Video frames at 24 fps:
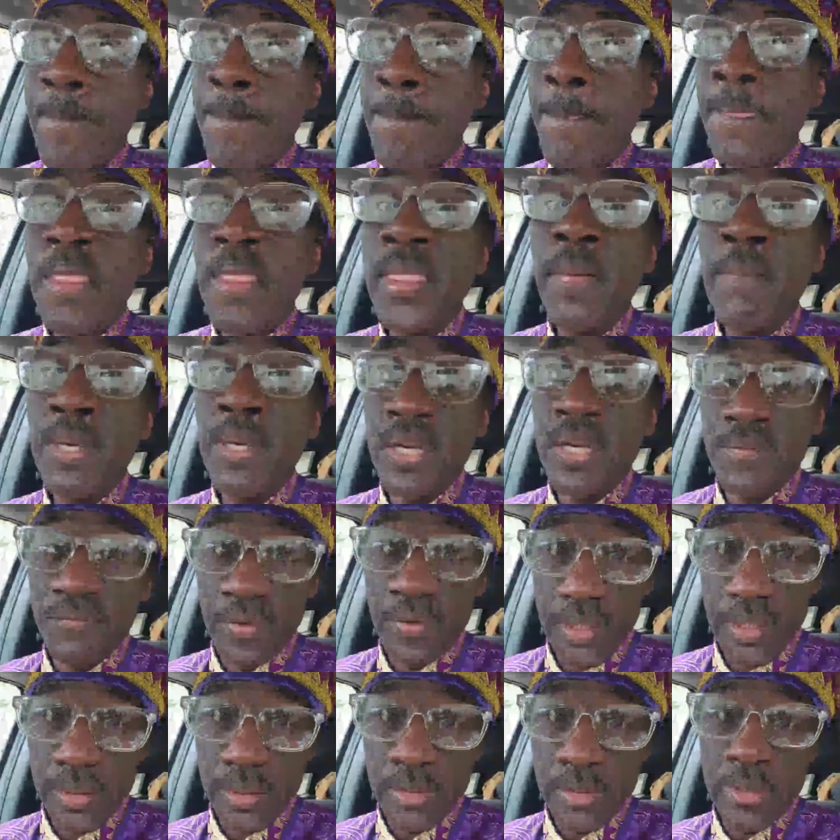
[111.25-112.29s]
the
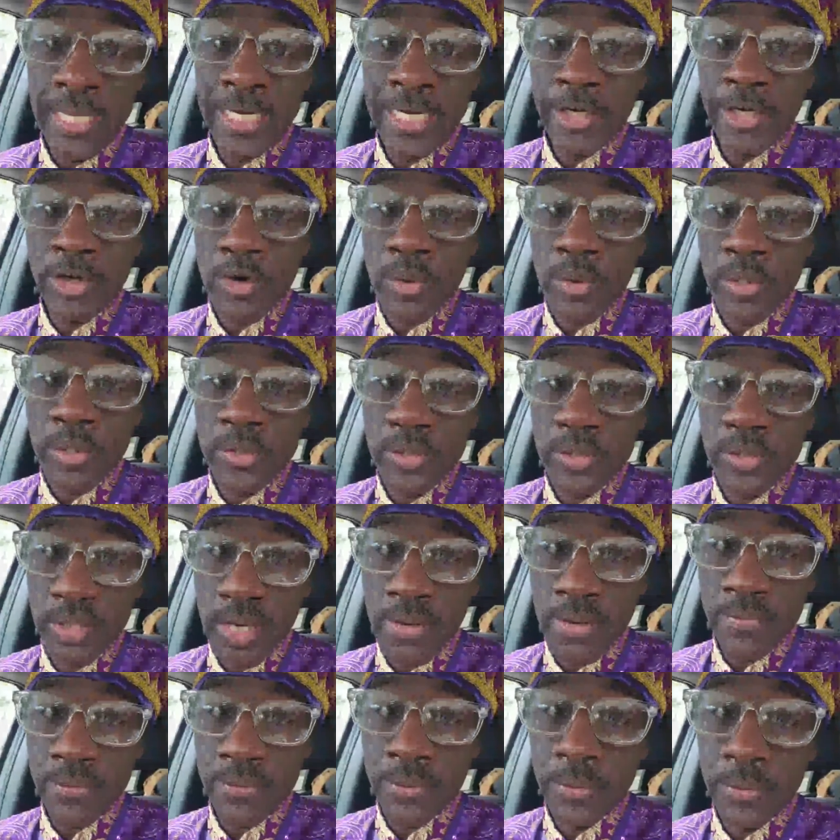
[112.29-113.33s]
benefits that are going to
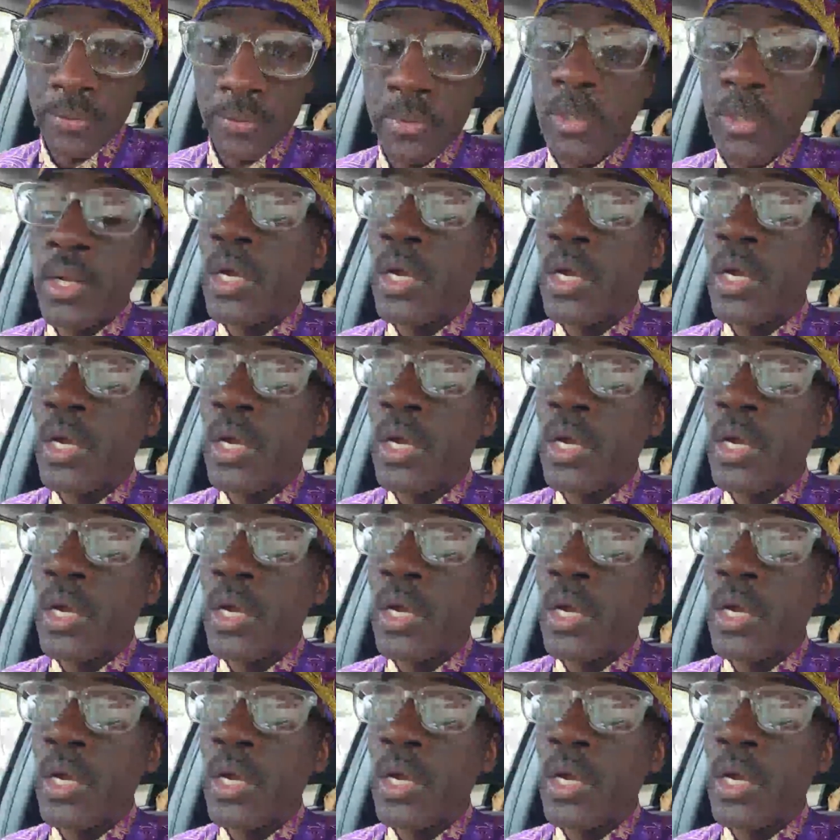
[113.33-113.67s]
come through